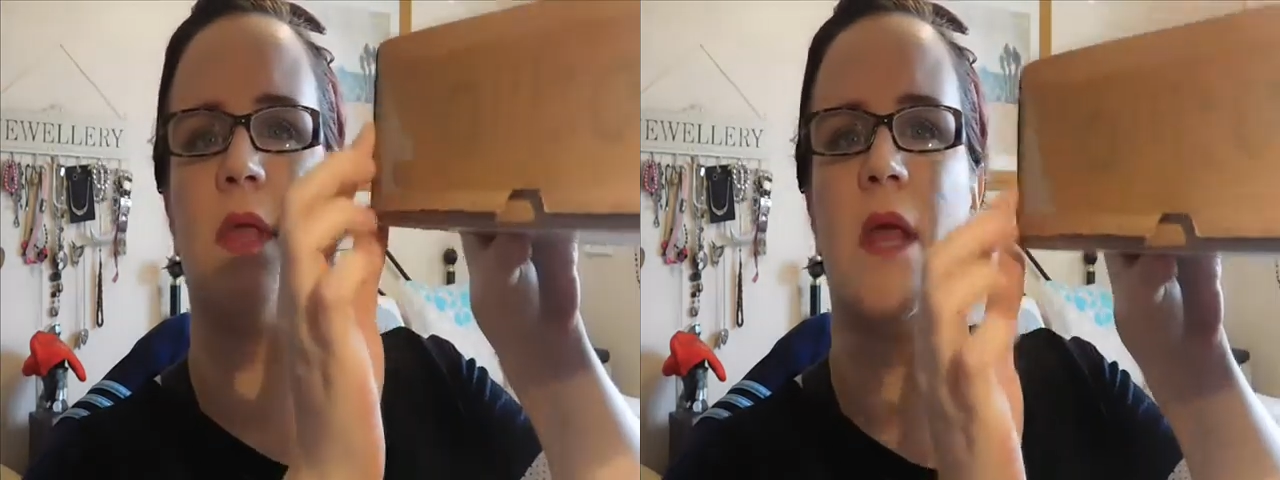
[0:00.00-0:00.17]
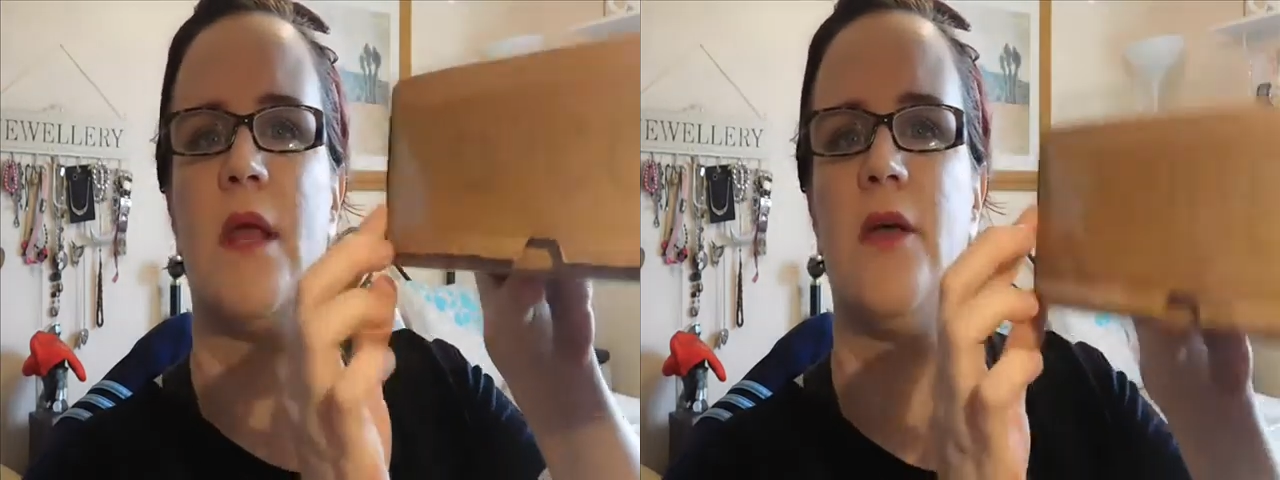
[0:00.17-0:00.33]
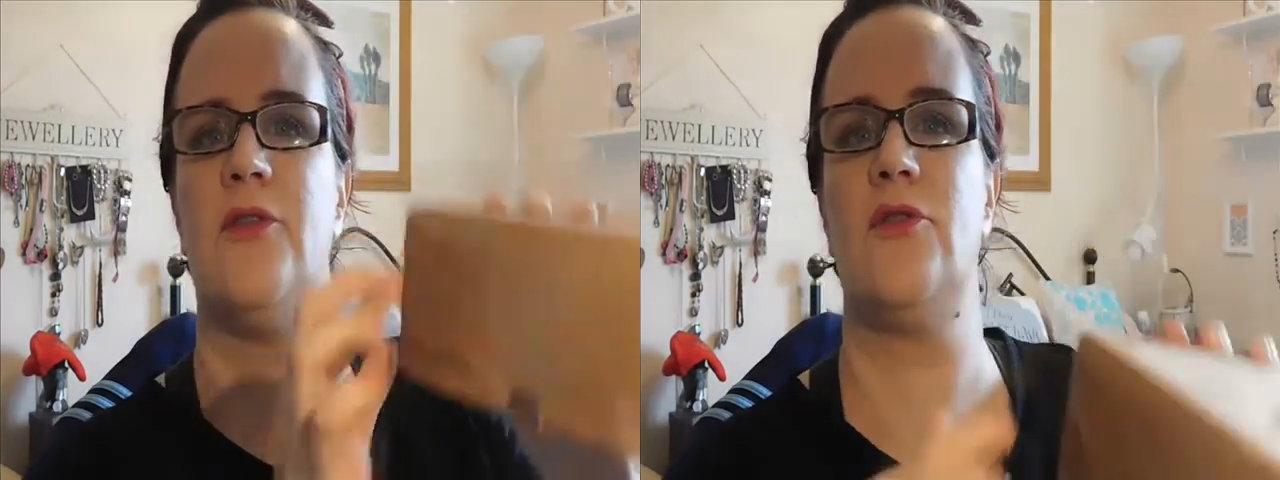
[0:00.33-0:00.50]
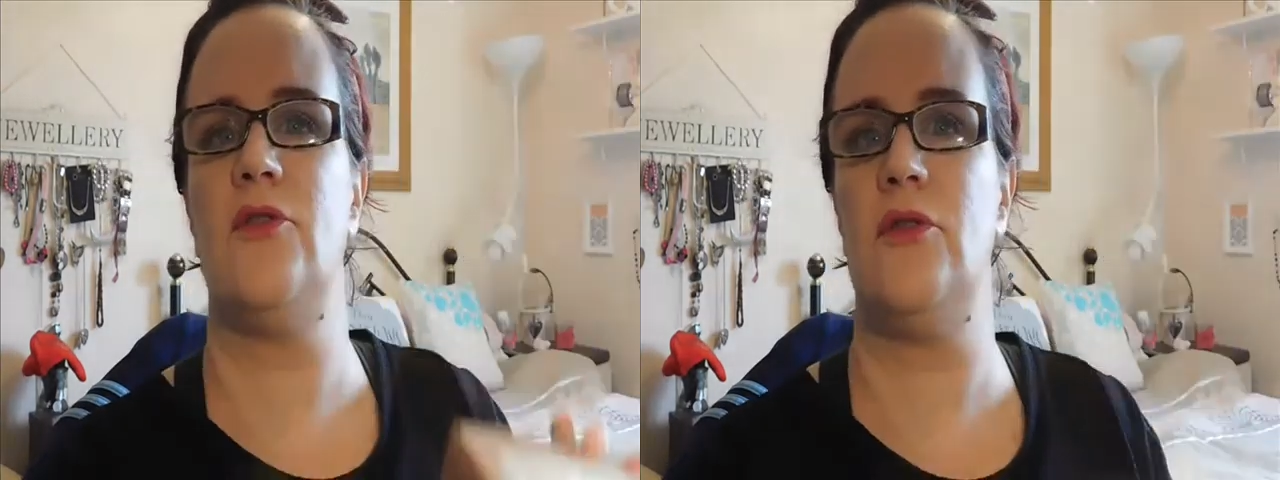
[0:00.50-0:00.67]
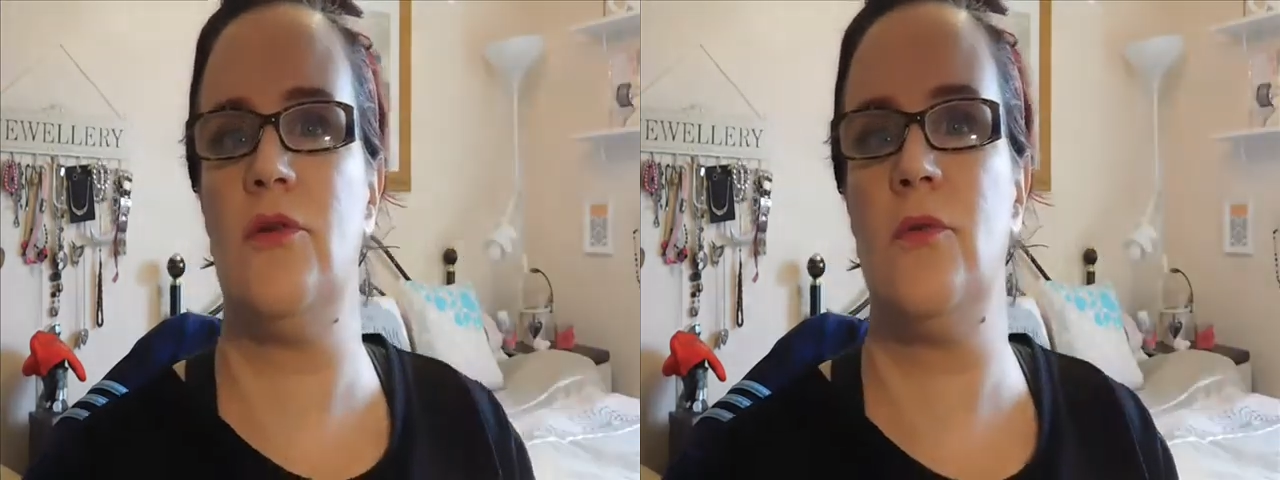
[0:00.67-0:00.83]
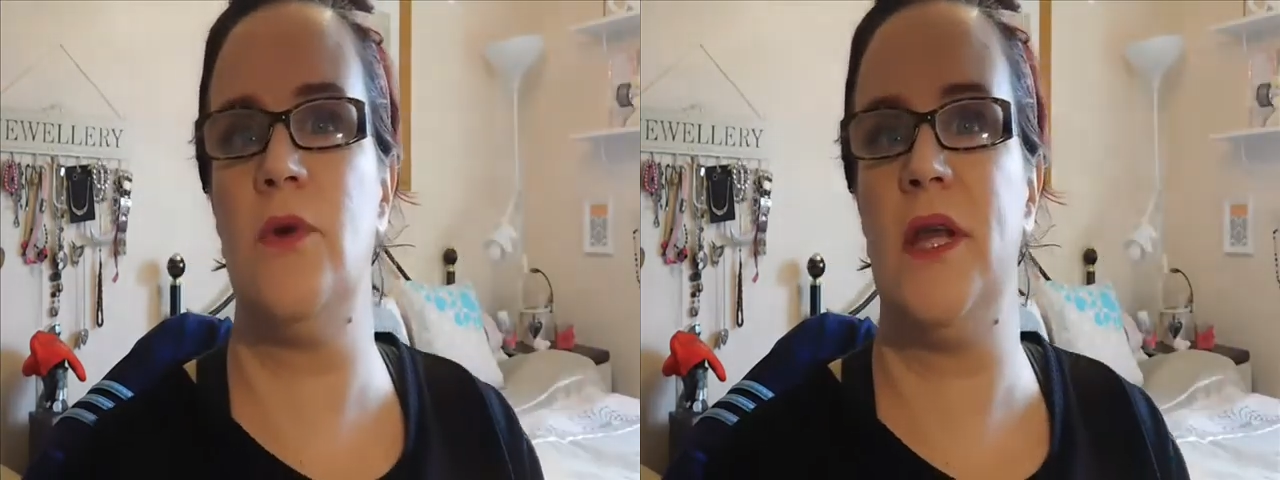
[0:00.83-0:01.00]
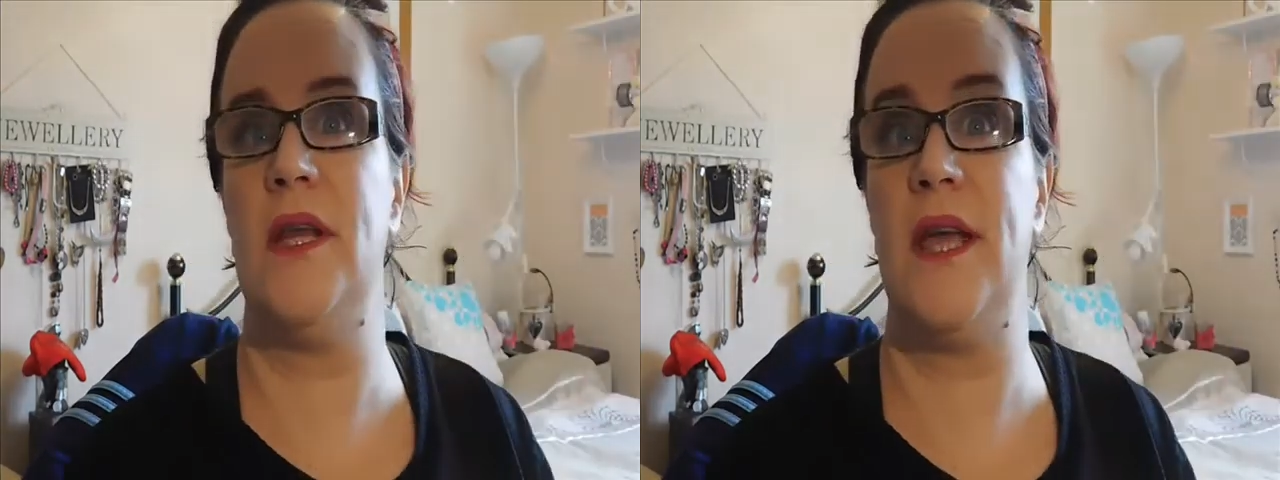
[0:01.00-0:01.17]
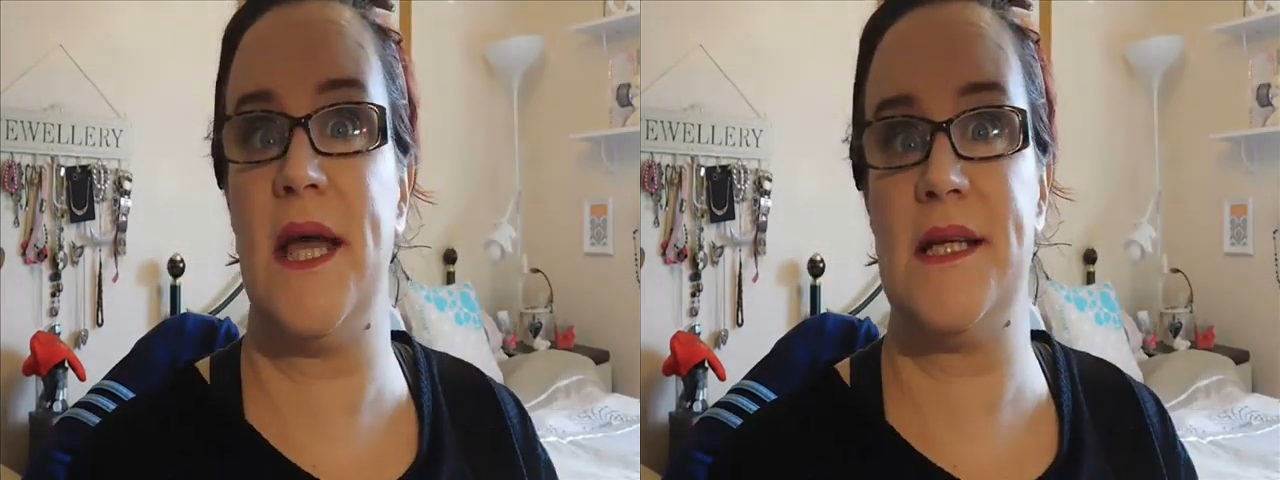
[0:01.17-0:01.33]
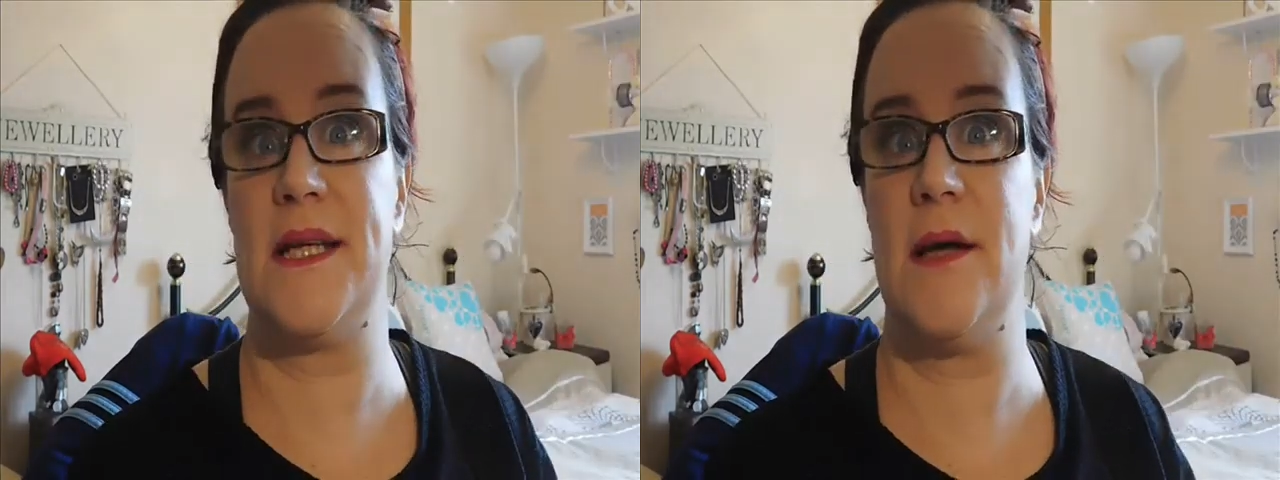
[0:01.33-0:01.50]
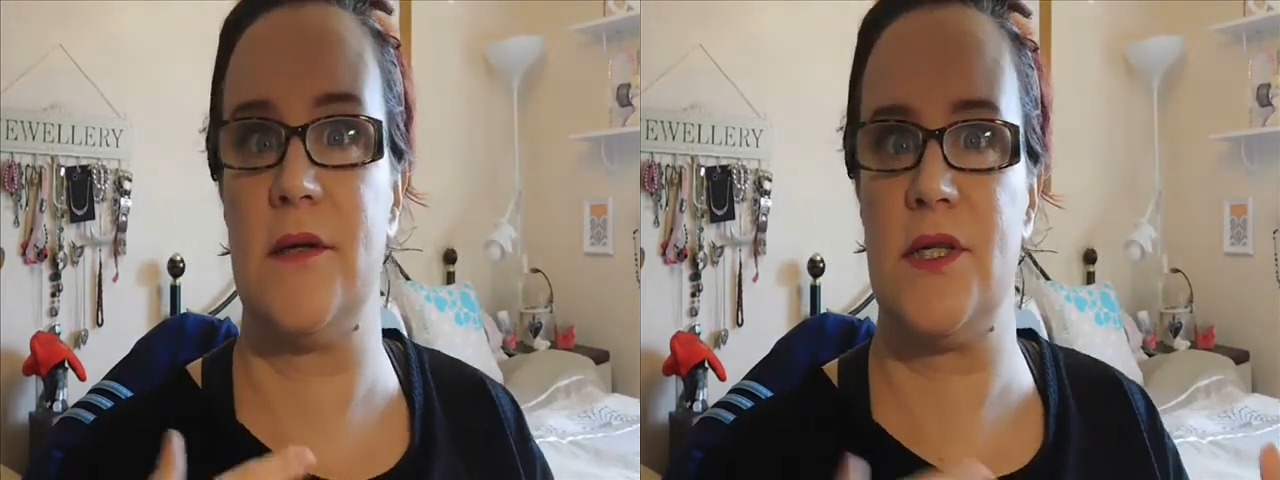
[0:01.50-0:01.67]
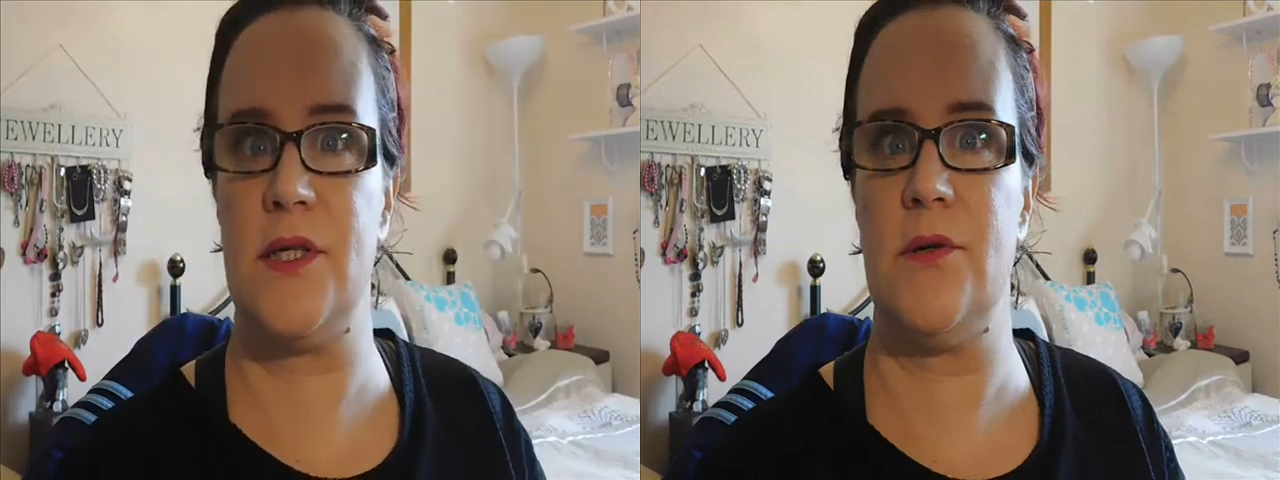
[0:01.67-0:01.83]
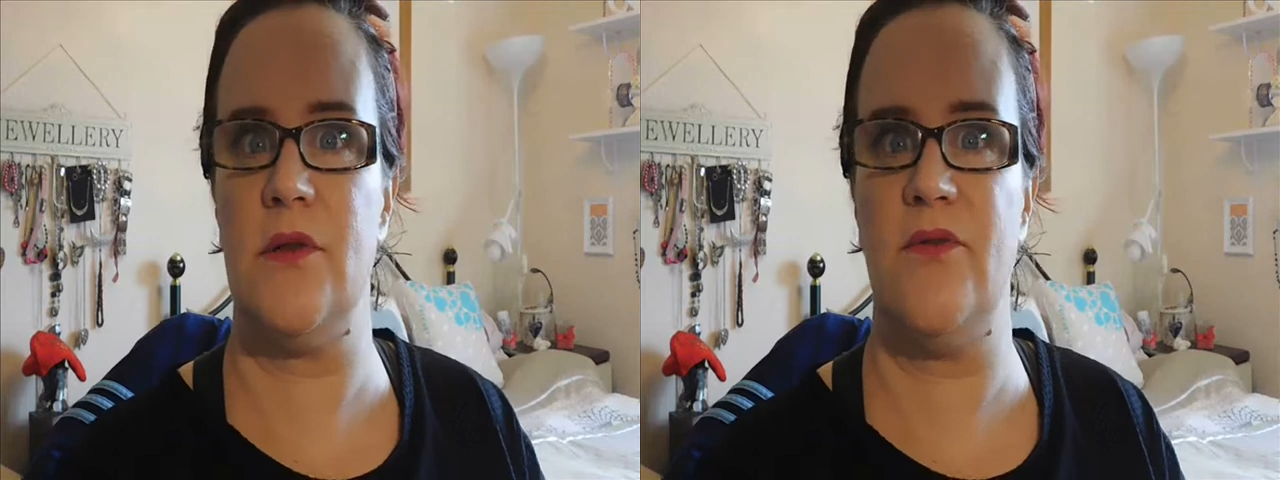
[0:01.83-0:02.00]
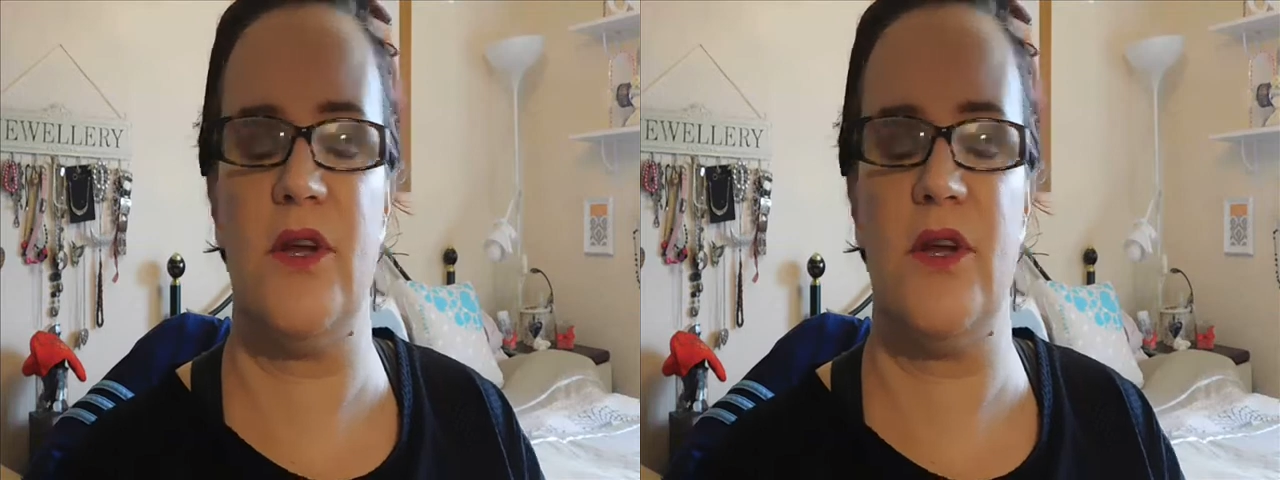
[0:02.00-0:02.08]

and I thought we'd get down to doing the